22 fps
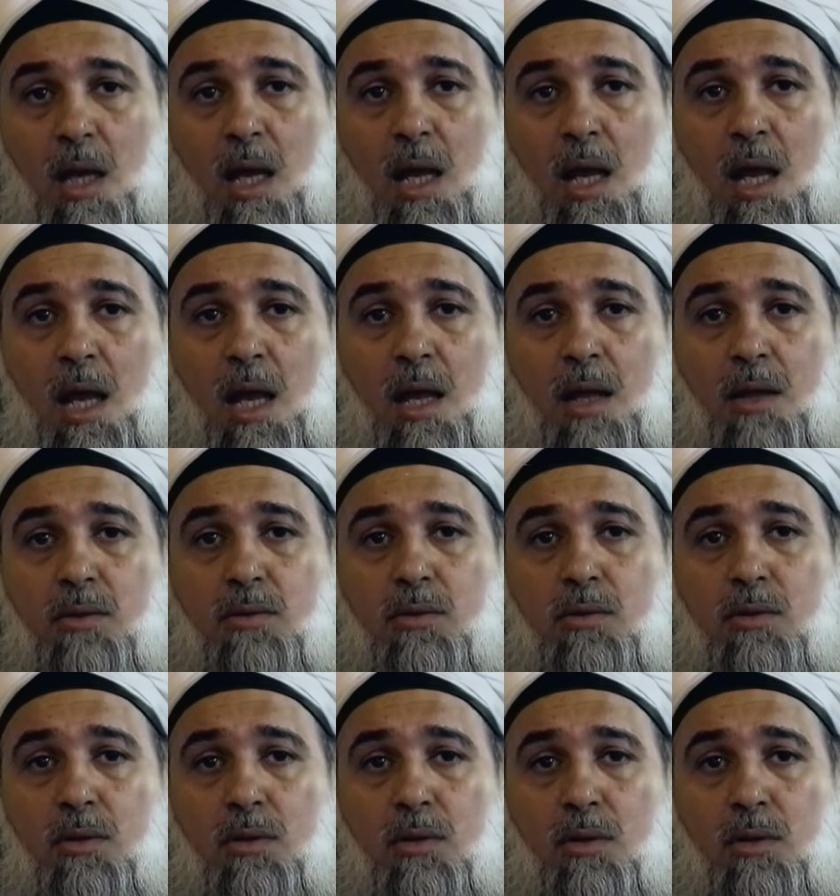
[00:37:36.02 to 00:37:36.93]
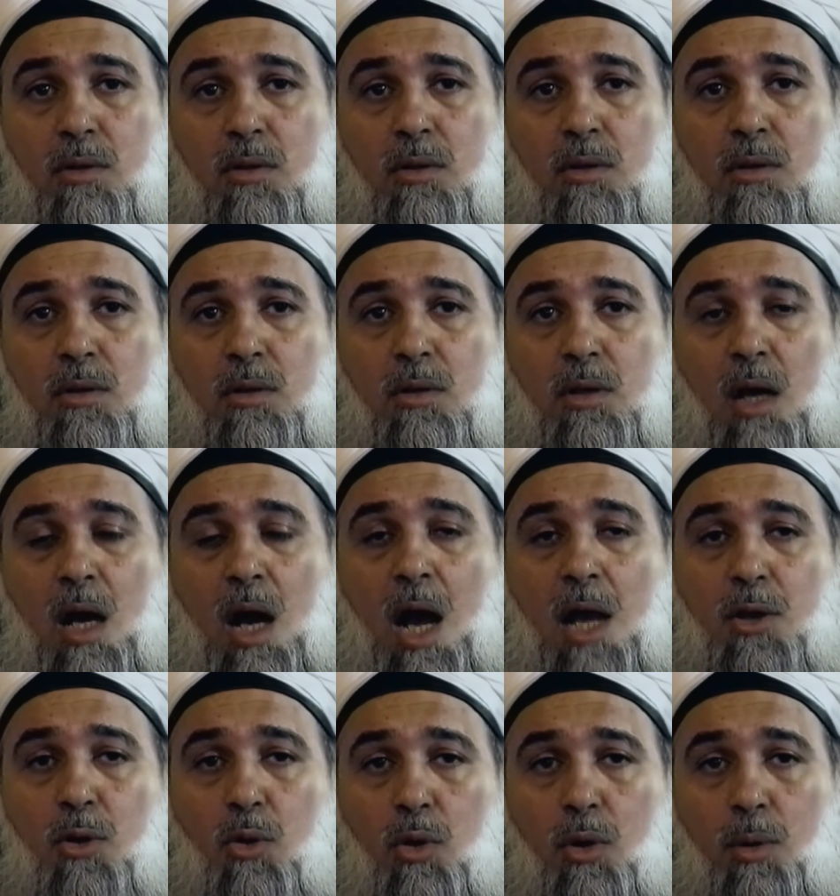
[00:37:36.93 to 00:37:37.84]
And uh,
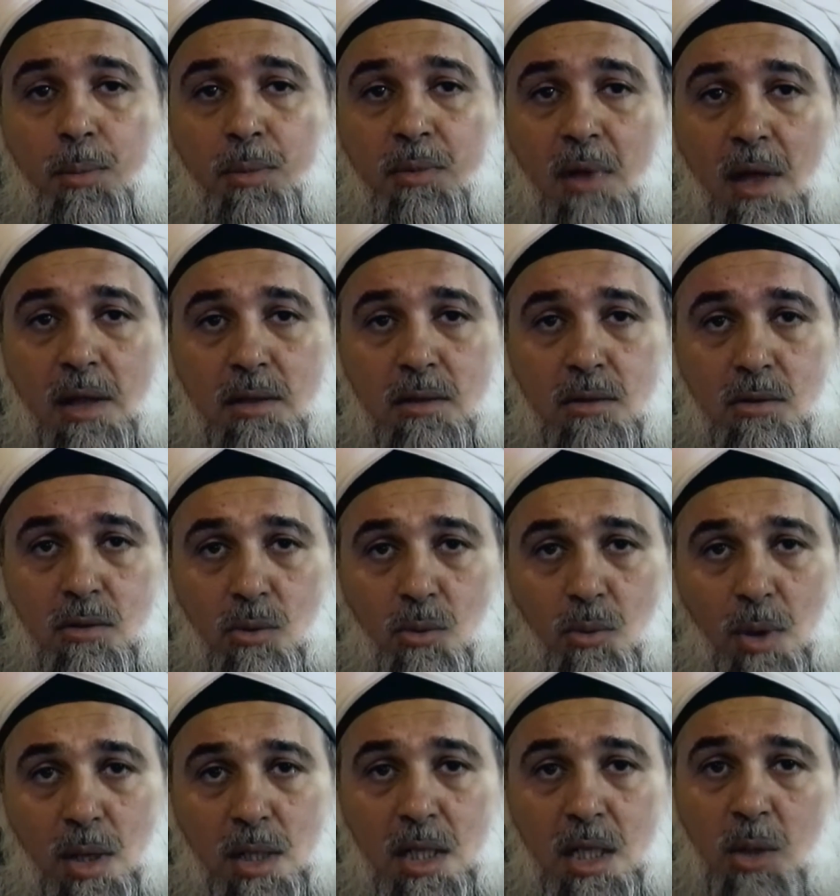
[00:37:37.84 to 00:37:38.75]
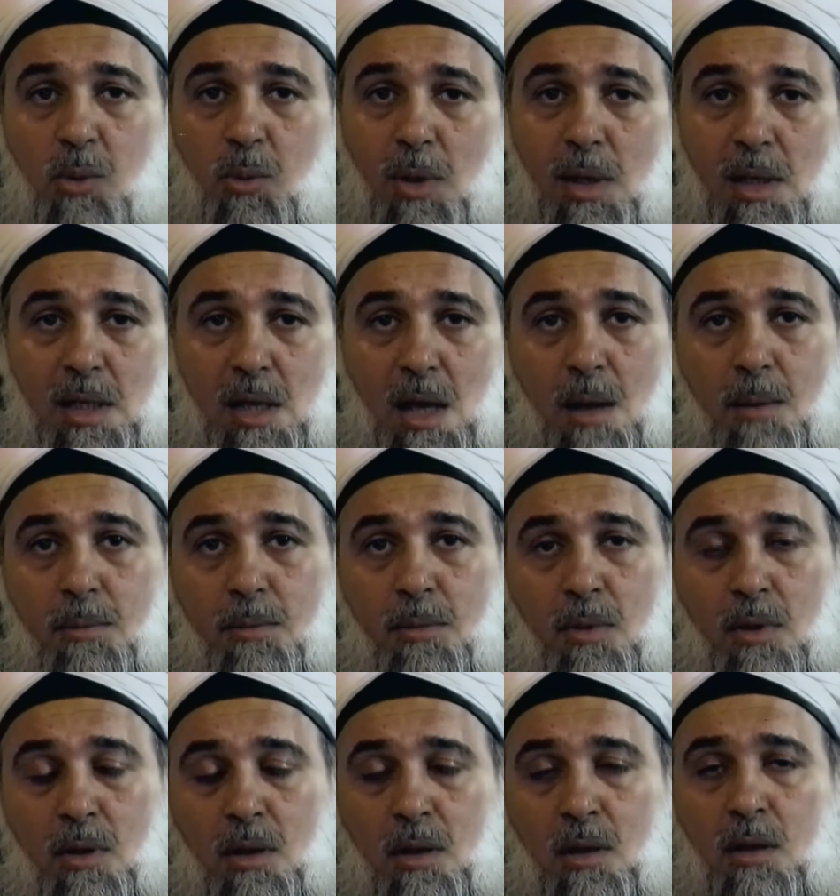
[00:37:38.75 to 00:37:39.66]
I hope that when he will come,
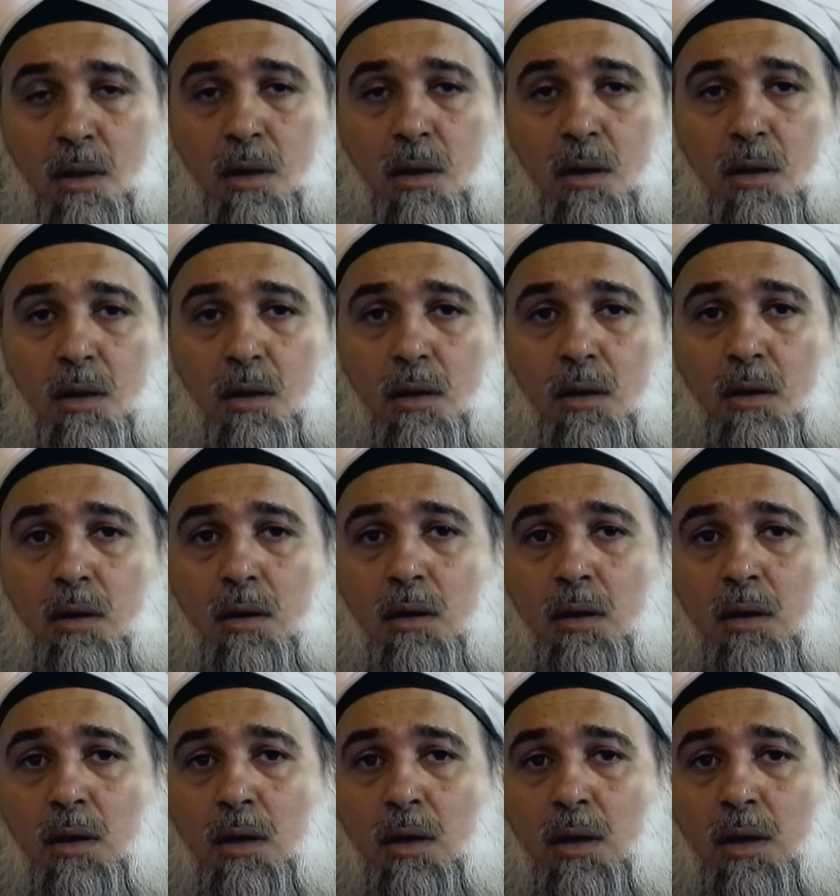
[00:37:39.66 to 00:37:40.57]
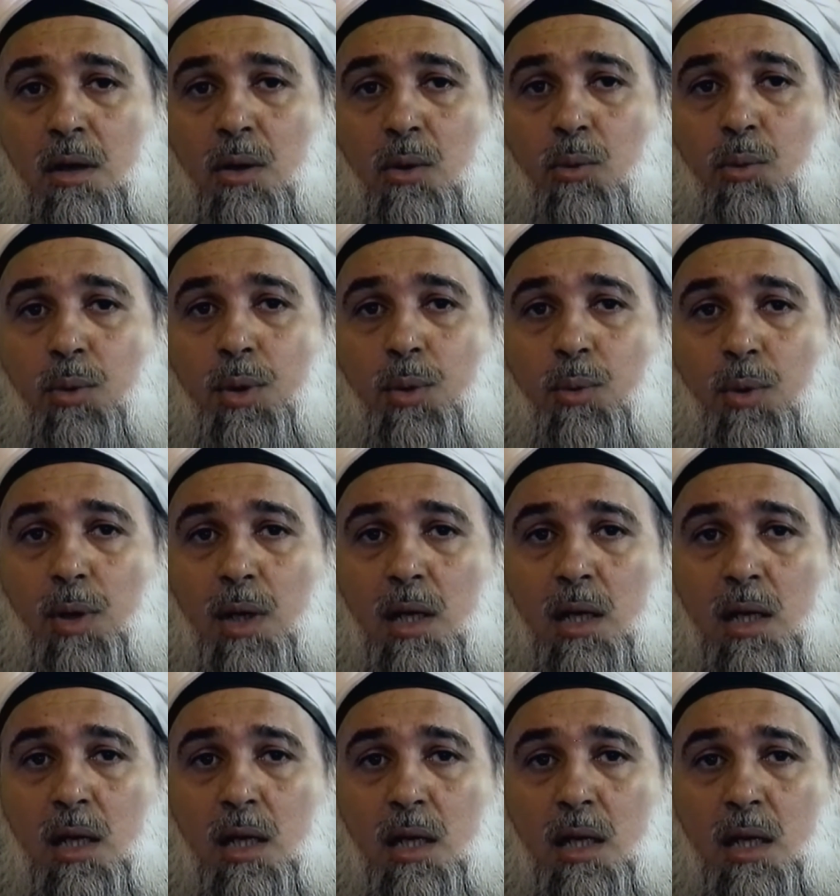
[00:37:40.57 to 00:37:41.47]
uh, we will
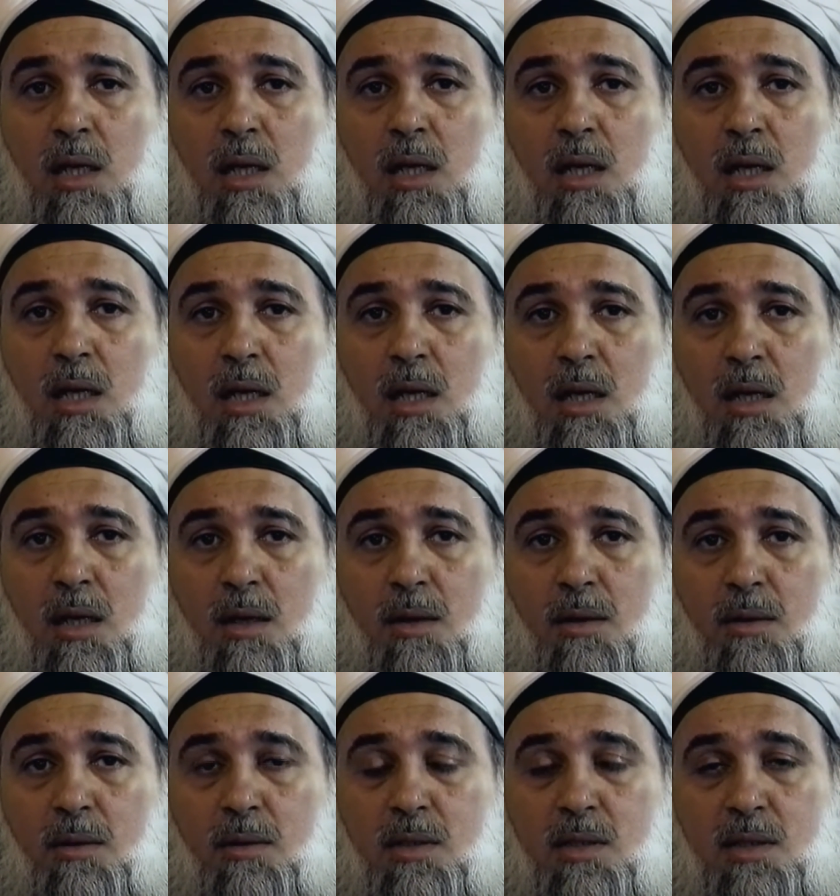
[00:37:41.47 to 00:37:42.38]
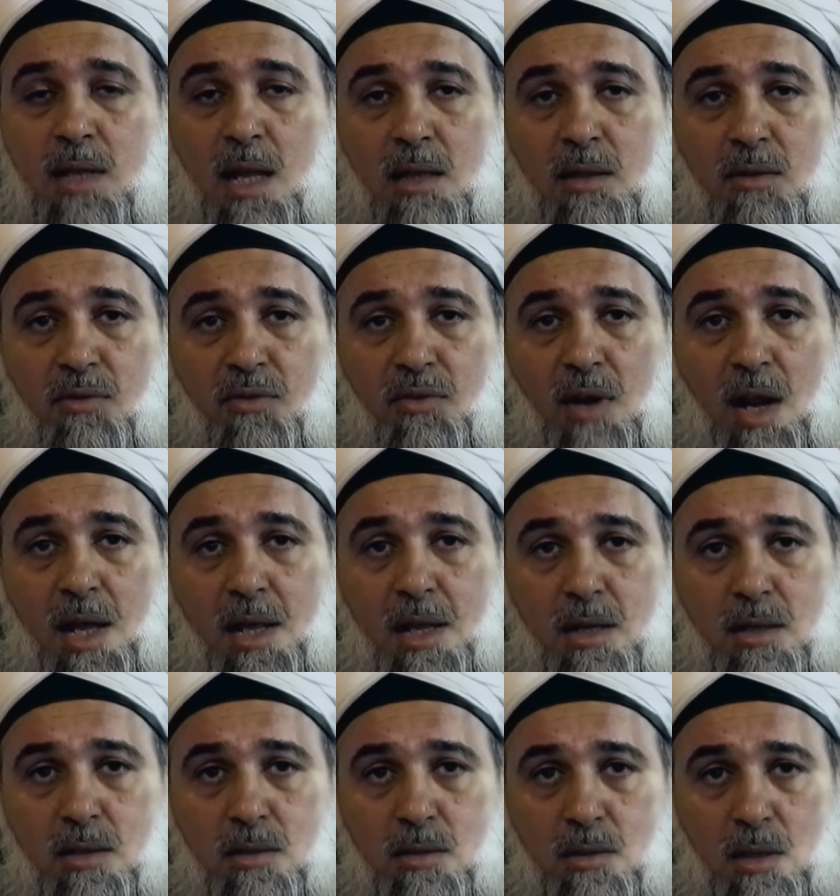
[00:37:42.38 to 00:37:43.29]
uh, send
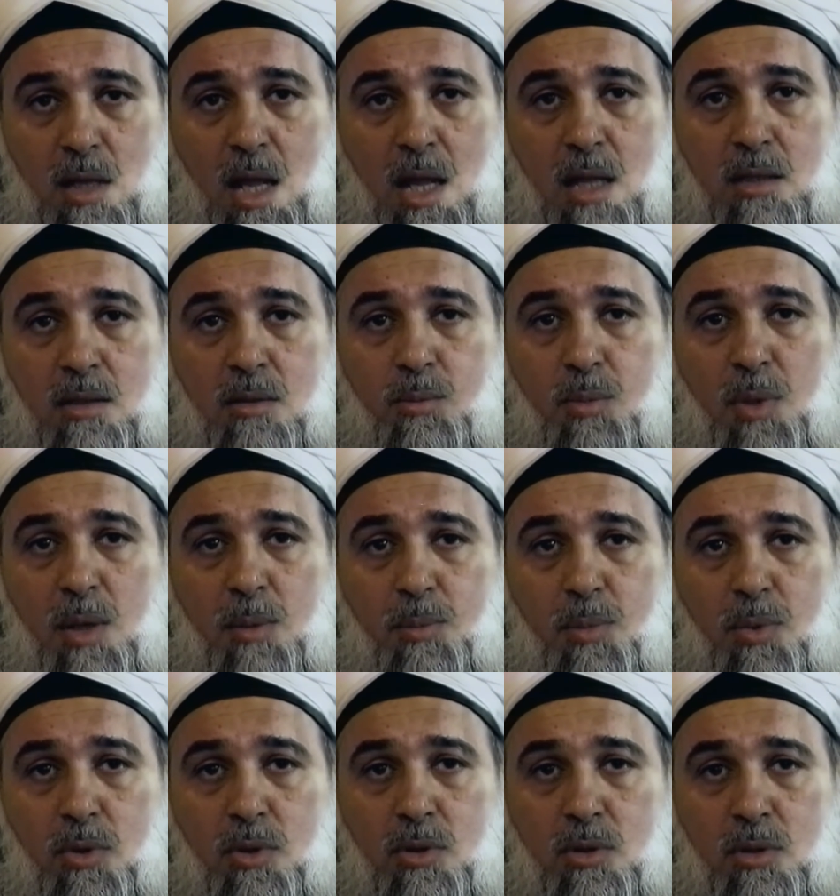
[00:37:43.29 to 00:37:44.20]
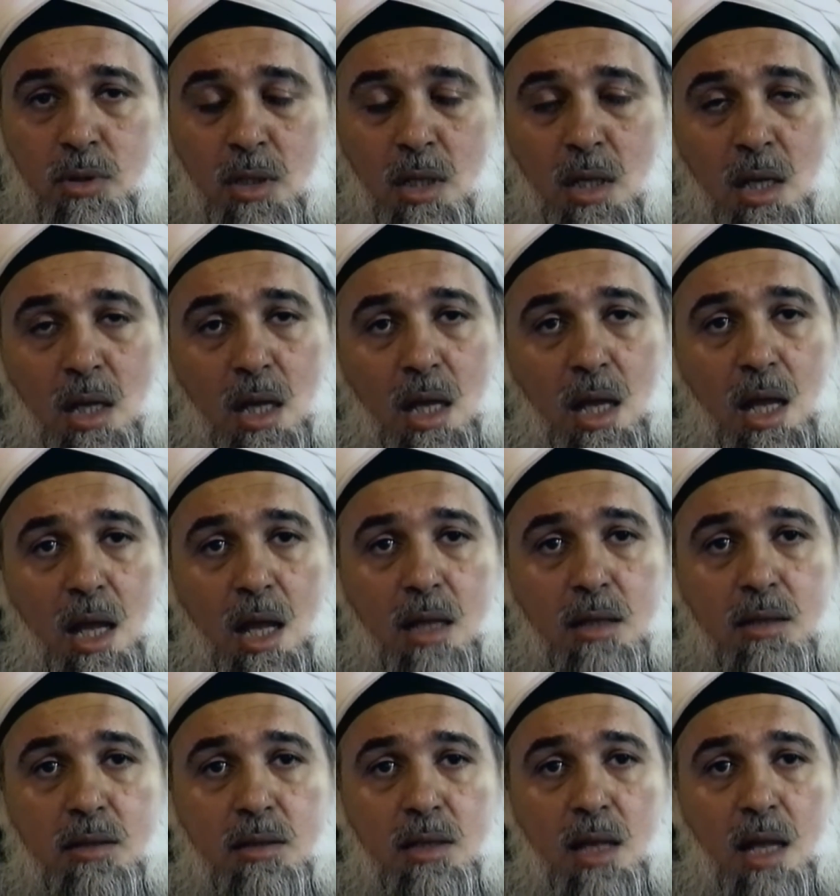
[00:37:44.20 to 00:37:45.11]
flyers and papers
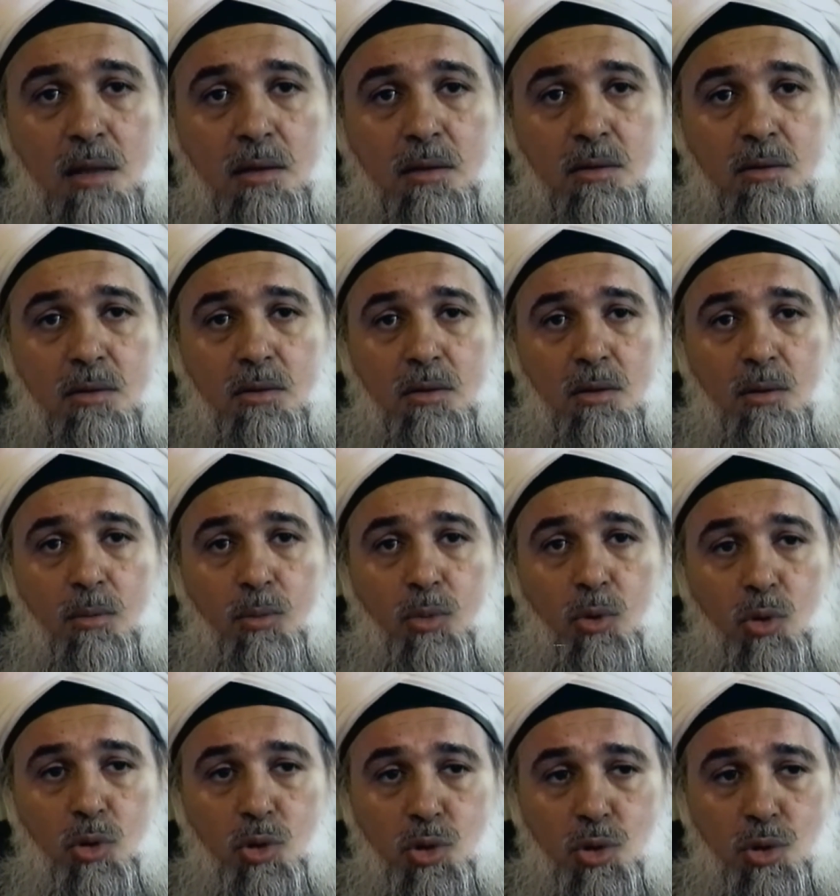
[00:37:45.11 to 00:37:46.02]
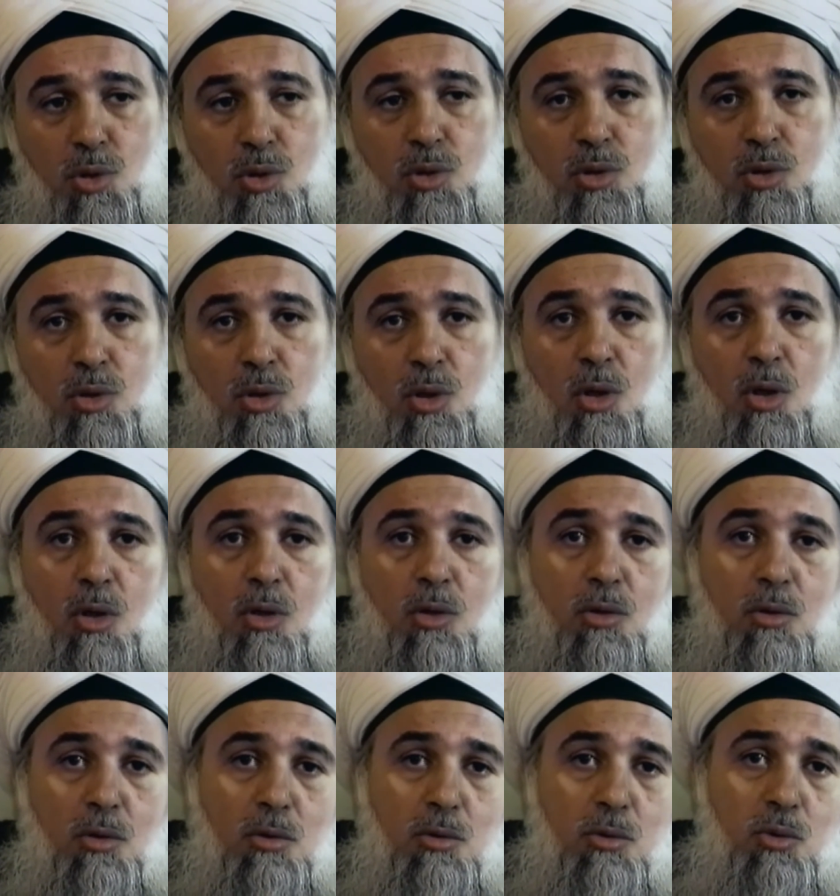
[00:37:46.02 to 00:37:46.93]
and send brochures
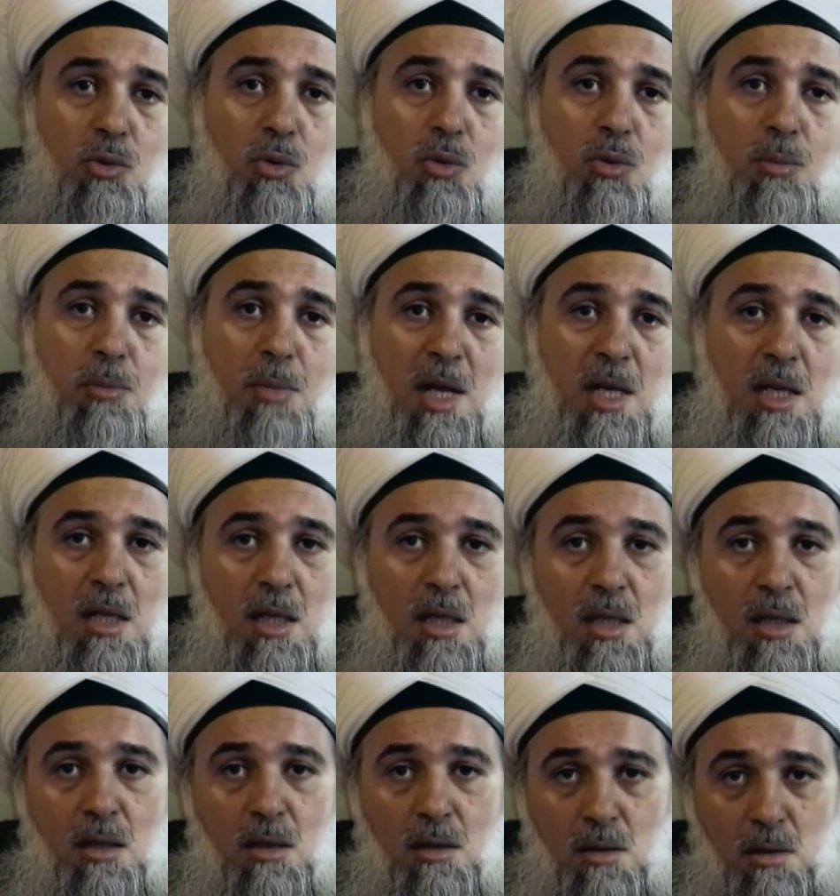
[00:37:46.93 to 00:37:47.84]
to many